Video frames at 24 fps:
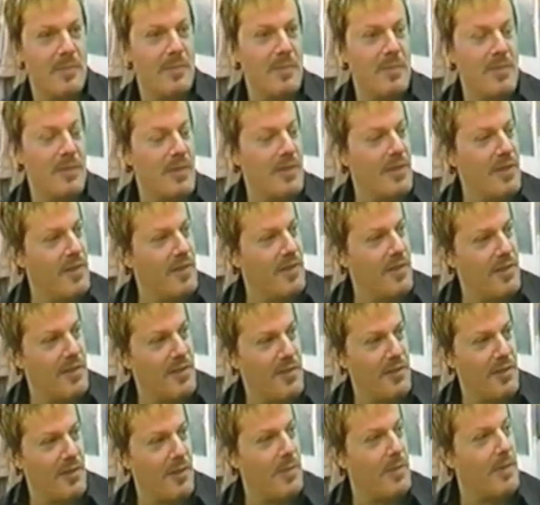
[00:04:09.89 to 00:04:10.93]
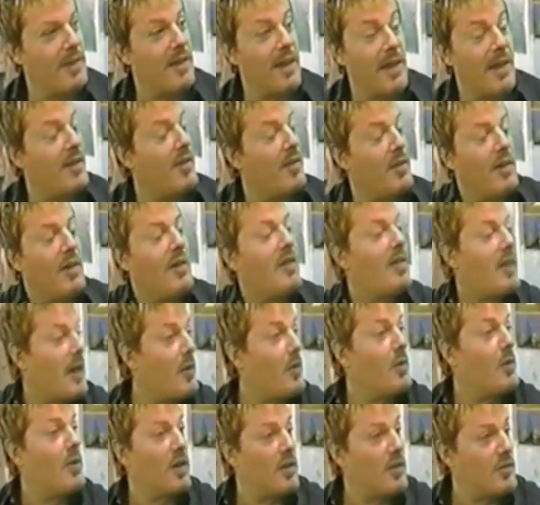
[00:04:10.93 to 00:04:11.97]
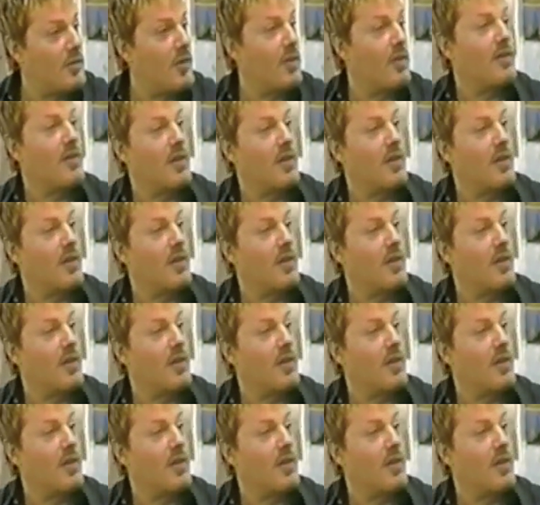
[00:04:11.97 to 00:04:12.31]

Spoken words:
the shops, and that all goes wrong. So it's